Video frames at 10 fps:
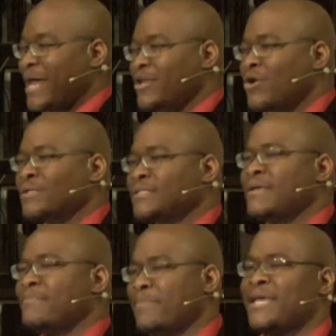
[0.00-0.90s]
I, know it
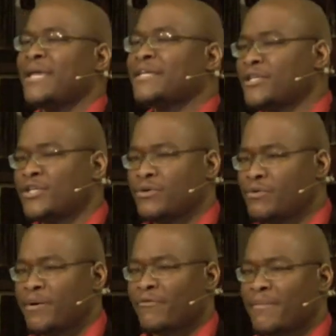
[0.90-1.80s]
seemed big to you,
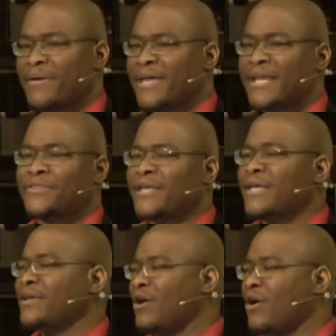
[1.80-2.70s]
but remember anything in
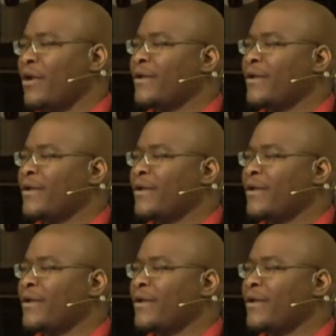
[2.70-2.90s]
your heart